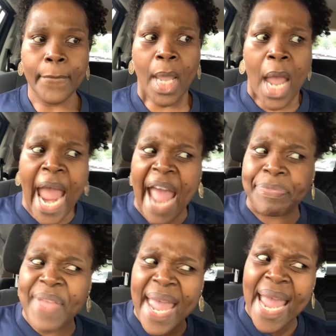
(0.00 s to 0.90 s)
And
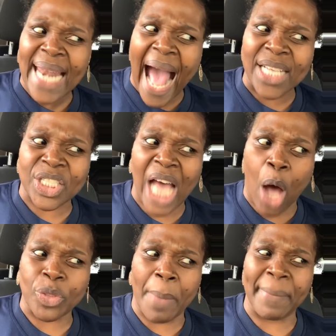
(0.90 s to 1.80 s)
then I saw
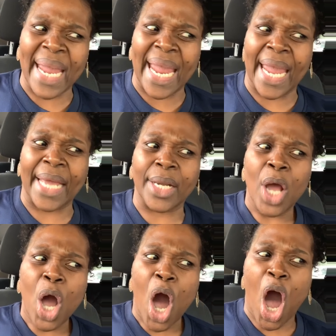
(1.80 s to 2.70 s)
the man
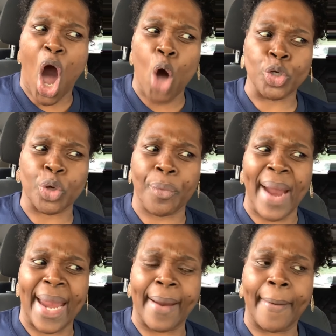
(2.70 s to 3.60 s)
on the ground.